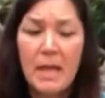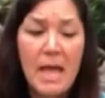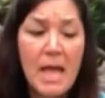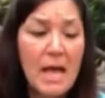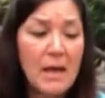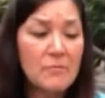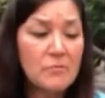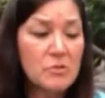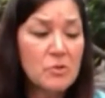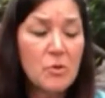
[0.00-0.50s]

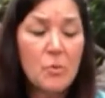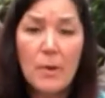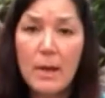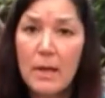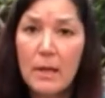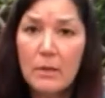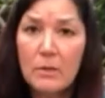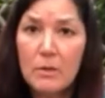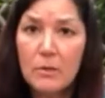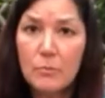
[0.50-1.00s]
After a
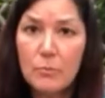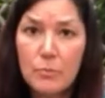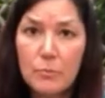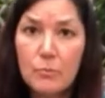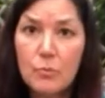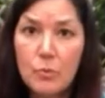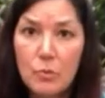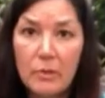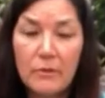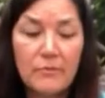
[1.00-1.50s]
while, your
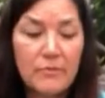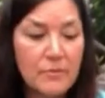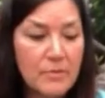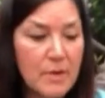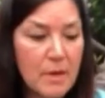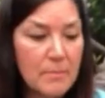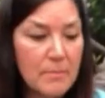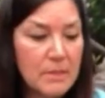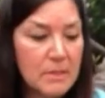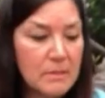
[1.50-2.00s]
rule of
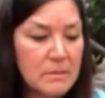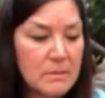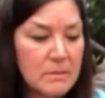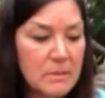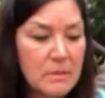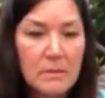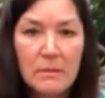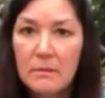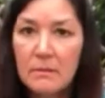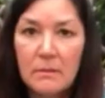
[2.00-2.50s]
thumb is,
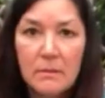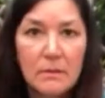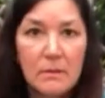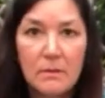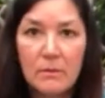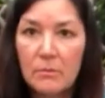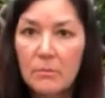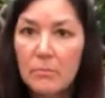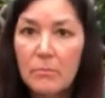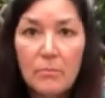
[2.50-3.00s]

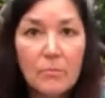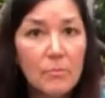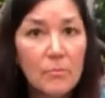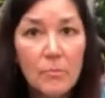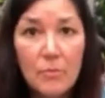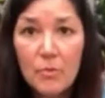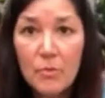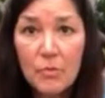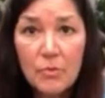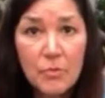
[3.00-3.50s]

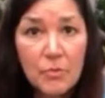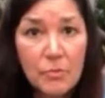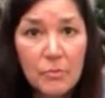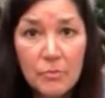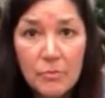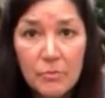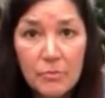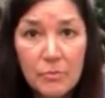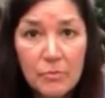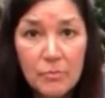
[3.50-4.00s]

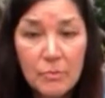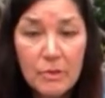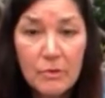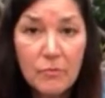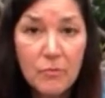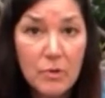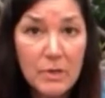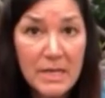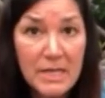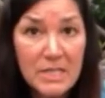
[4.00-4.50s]
3 to
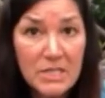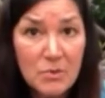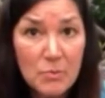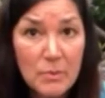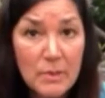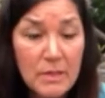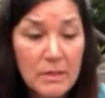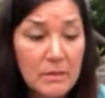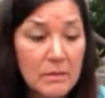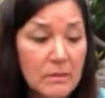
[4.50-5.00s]
4 days a
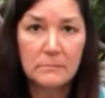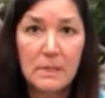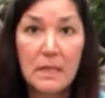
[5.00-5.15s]
week.